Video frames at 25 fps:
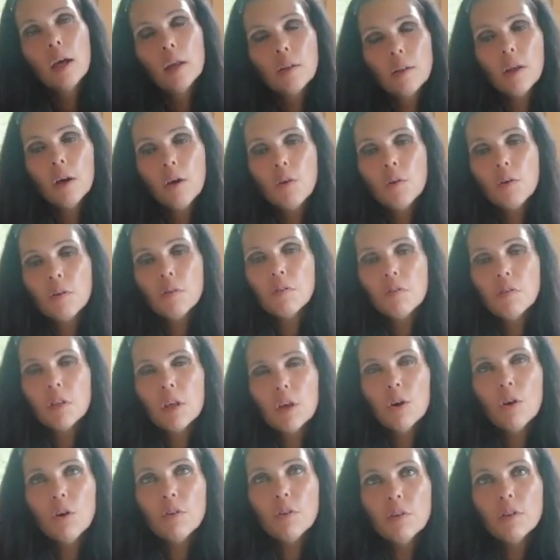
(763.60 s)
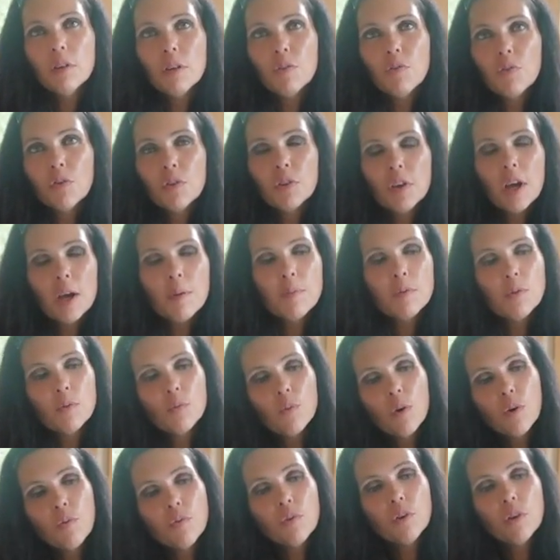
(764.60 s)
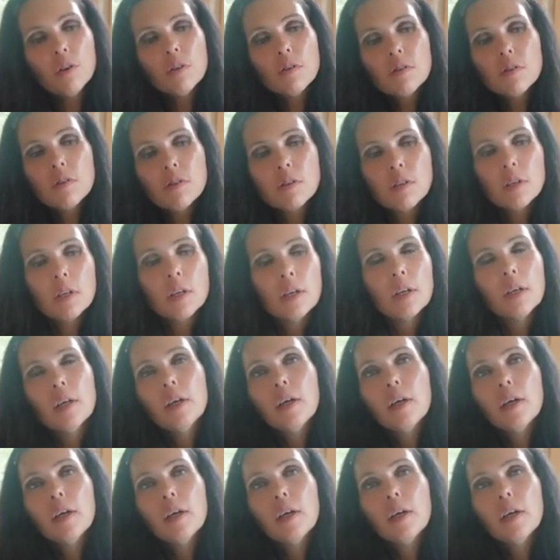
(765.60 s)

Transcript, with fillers: And now you can see all the different types of waffles.